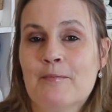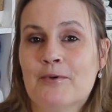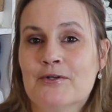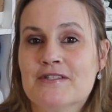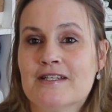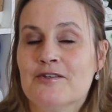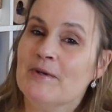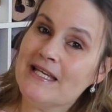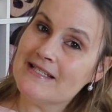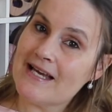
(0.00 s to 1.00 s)
But in the
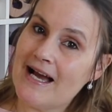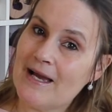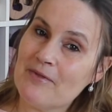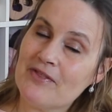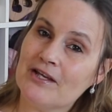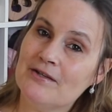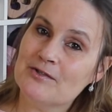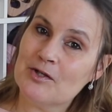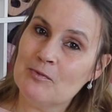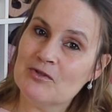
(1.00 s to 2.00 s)
meantime, thank you
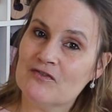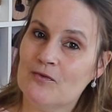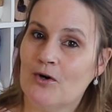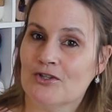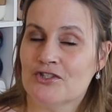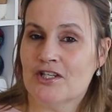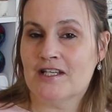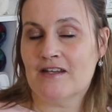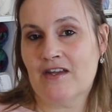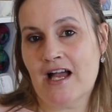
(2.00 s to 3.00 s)
so much for
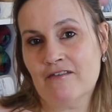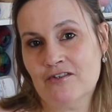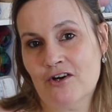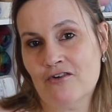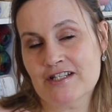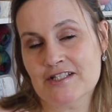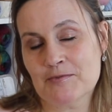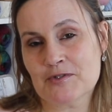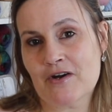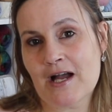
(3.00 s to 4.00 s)
watching. If you haven't already
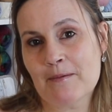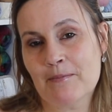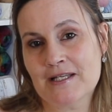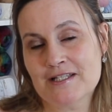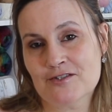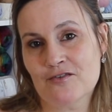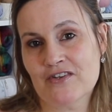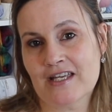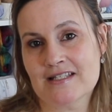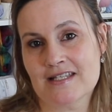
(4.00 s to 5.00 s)
subscribed, please don't
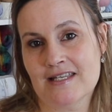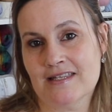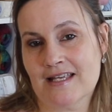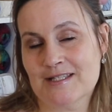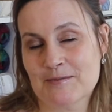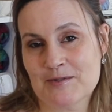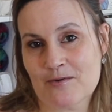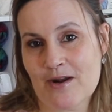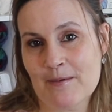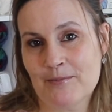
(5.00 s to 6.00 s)
forget to hit that
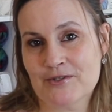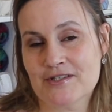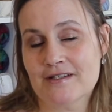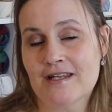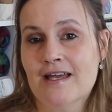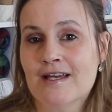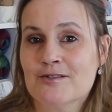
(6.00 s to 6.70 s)
subscribe button.